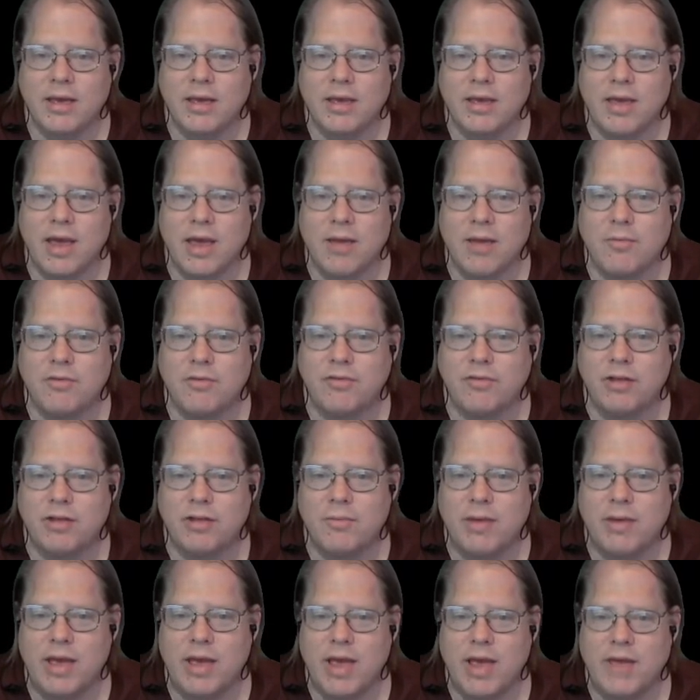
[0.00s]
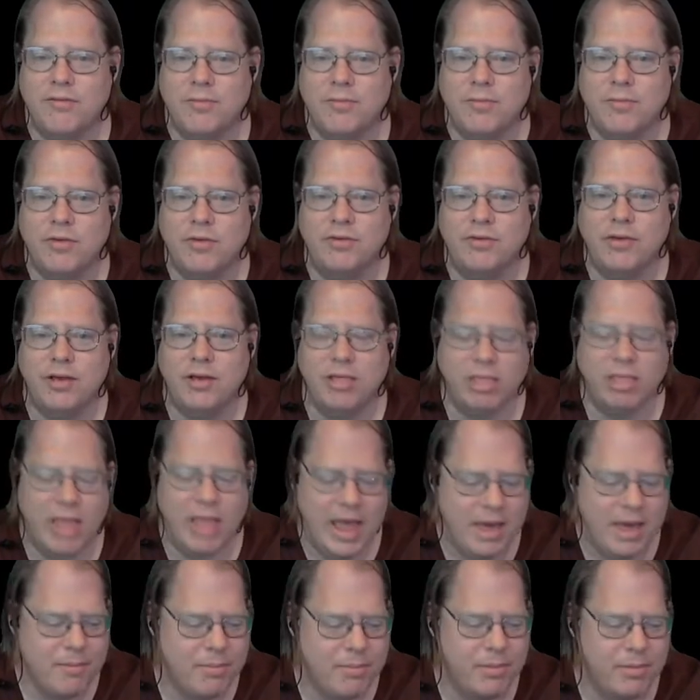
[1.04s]
camera is going to behave. I'm using a
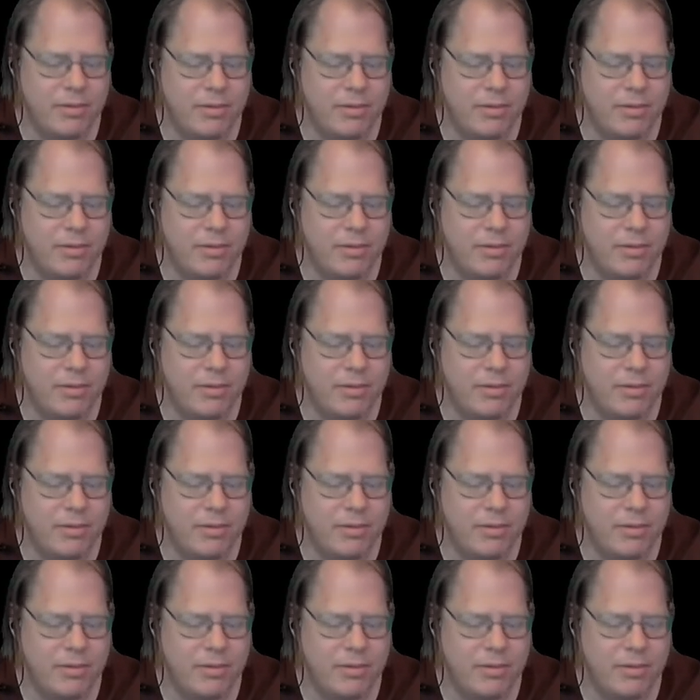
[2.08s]
lamp